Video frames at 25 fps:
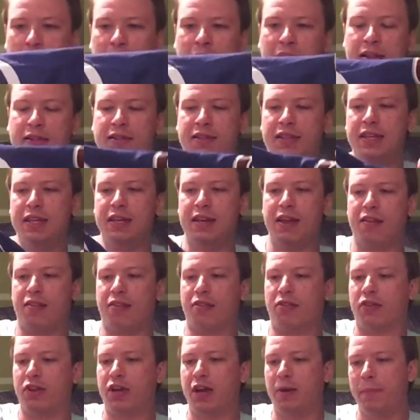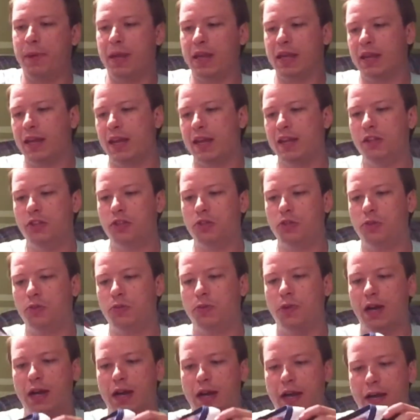with Adidas coming
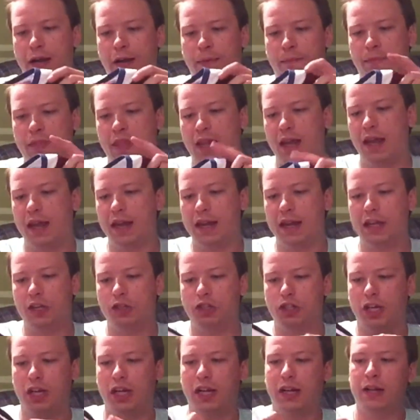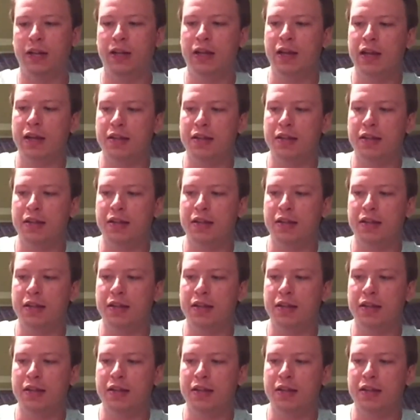into uh, the NHL,